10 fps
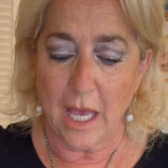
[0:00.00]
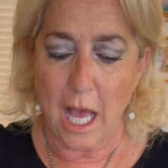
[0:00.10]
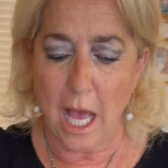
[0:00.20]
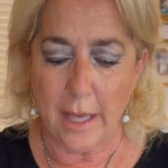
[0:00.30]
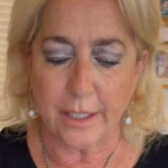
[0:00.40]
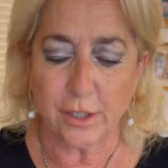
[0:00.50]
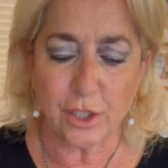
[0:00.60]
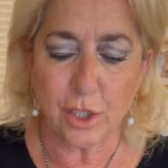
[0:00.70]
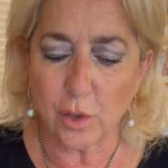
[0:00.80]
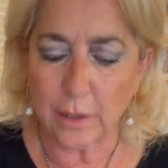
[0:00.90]
It's
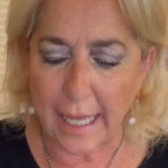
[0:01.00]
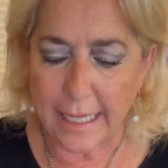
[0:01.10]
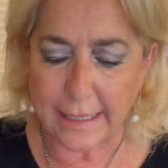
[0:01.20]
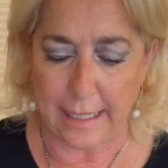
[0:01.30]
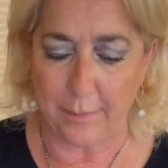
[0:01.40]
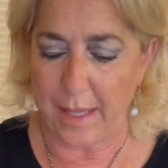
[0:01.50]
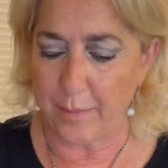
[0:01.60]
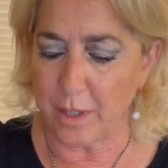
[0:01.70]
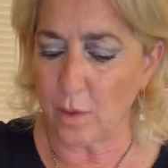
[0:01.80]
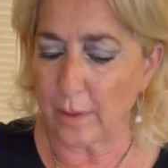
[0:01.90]
to your liking. Maybe
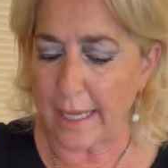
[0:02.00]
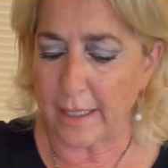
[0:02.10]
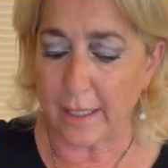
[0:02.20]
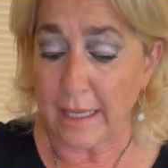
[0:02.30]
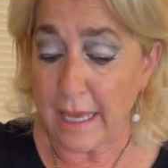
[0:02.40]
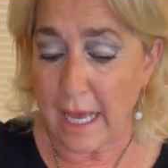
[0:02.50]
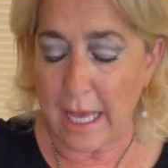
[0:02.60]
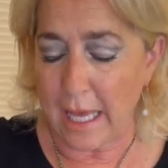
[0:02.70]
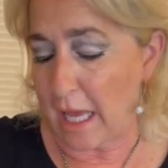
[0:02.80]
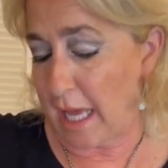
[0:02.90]
you like
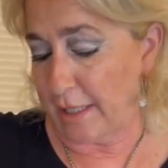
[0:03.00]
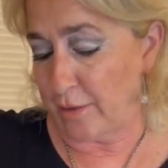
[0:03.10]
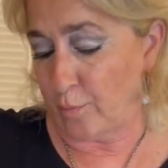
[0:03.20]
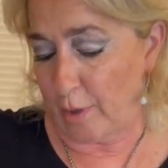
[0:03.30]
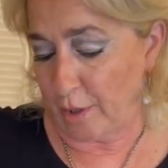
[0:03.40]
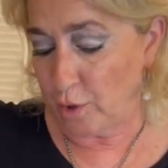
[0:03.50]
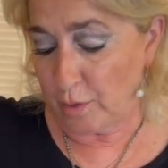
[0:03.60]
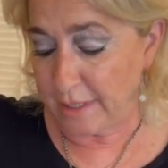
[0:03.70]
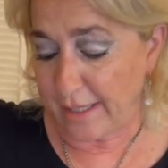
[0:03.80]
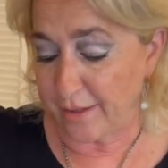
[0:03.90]
where you
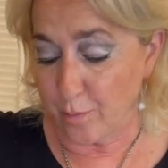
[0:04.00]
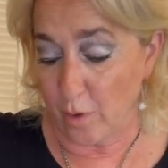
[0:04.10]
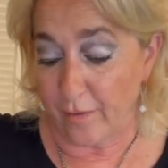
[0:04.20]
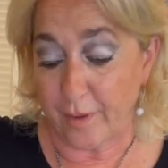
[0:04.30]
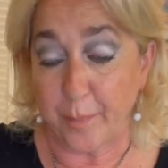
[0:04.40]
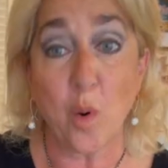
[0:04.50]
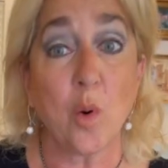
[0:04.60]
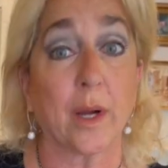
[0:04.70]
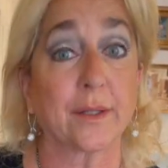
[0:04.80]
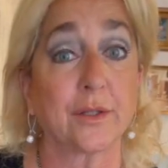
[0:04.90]
taste more of the
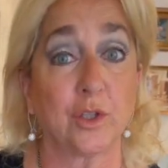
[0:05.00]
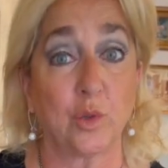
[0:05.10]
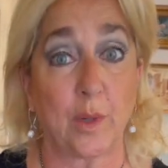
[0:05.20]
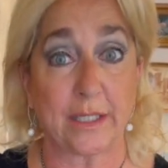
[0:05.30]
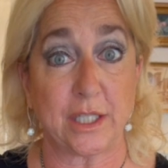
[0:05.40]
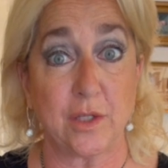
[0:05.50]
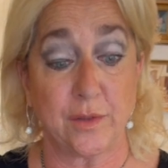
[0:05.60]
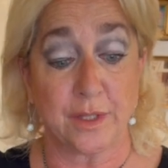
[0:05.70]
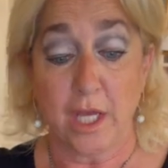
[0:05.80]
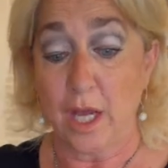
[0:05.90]
pork, so you want to
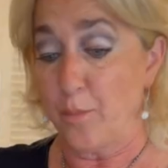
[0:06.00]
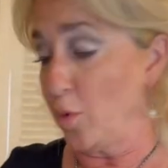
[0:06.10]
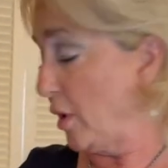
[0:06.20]
use more